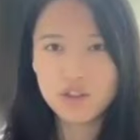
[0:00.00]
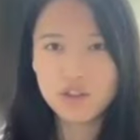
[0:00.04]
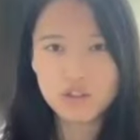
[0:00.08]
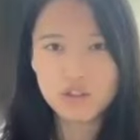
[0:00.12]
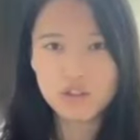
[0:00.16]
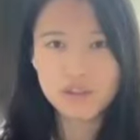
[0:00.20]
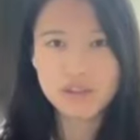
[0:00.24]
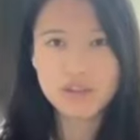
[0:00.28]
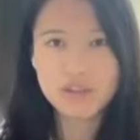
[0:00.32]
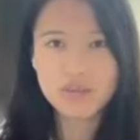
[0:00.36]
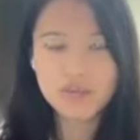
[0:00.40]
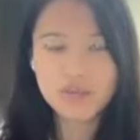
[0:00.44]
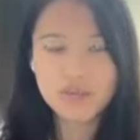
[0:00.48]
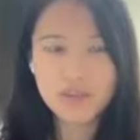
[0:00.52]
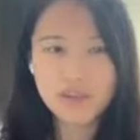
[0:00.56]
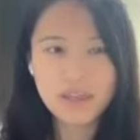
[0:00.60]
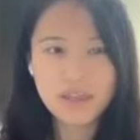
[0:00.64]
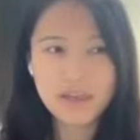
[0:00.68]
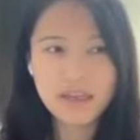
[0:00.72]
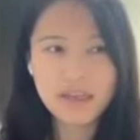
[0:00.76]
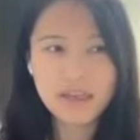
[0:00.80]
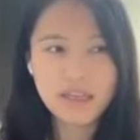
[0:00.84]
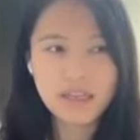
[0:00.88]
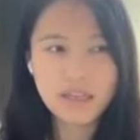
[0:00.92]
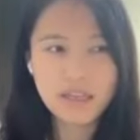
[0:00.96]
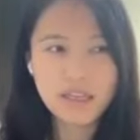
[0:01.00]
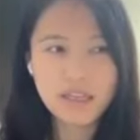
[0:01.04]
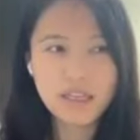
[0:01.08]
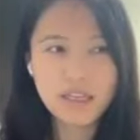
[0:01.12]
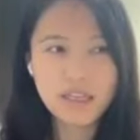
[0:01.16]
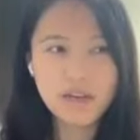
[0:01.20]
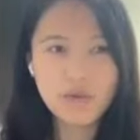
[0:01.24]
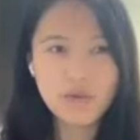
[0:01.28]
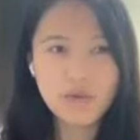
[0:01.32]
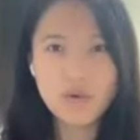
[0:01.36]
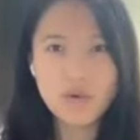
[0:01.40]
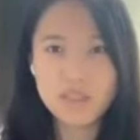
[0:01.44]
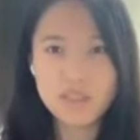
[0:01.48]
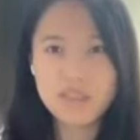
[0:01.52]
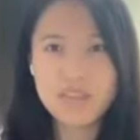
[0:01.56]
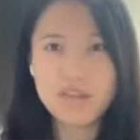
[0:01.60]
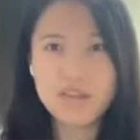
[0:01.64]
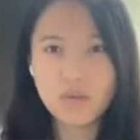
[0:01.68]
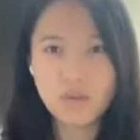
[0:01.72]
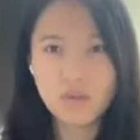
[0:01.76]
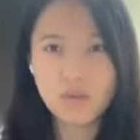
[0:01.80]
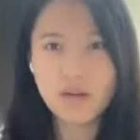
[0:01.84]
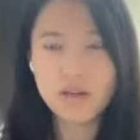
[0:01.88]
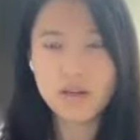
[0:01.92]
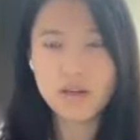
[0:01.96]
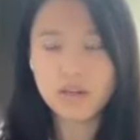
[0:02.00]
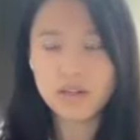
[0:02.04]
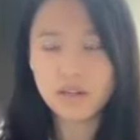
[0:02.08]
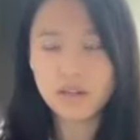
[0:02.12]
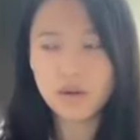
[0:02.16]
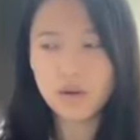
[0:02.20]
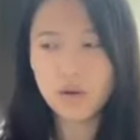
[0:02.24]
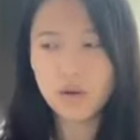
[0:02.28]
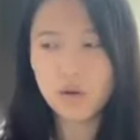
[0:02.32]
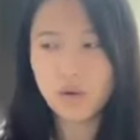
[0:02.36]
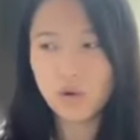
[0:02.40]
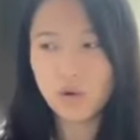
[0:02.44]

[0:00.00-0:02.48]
Jun, he was the one